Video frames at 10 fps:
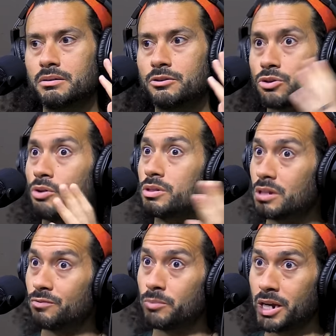there's all
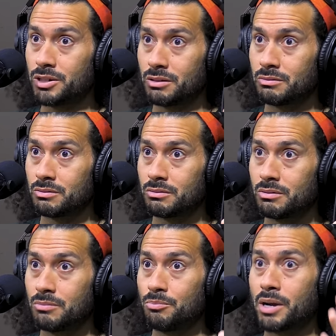this information,
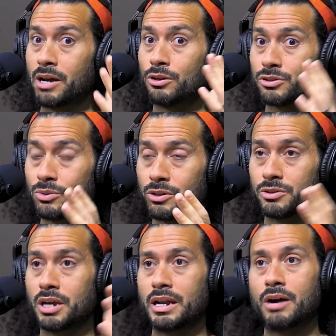but I also
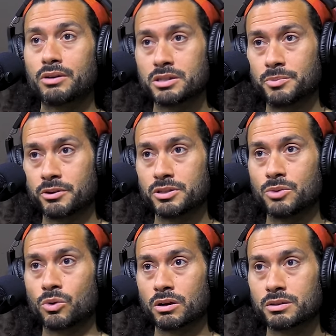understand how
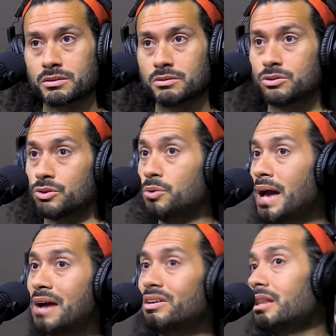conspiracy works. Yeah. So you
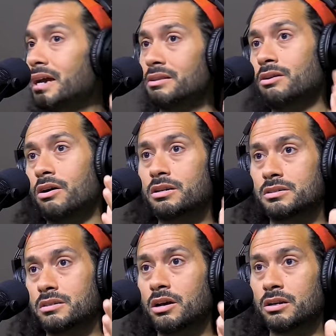haven't landed on a,
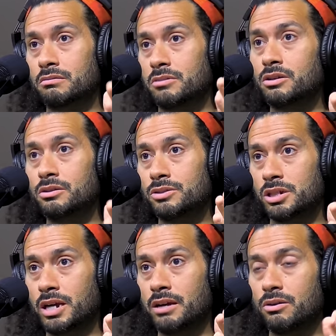on a
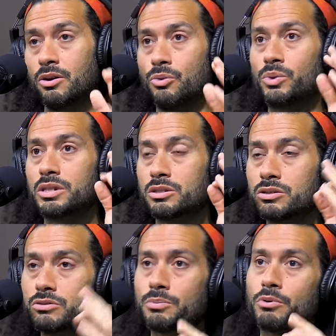conclusion yet, which is
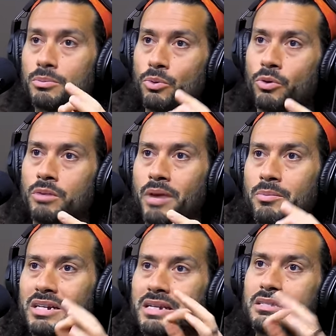super important,
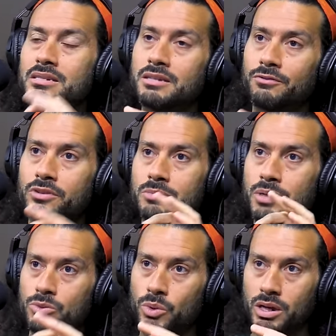man, because that's the difference
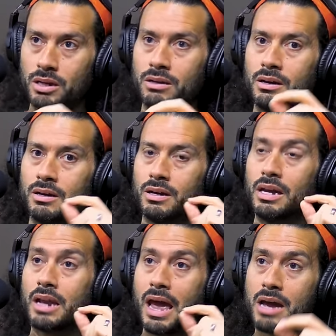between
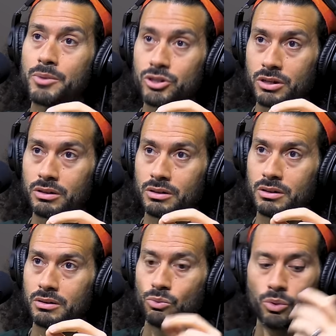an amateur,
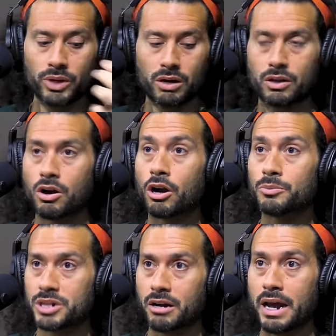what we call an
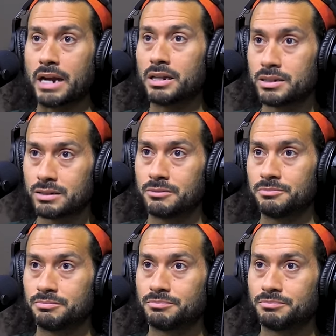armchair analyst,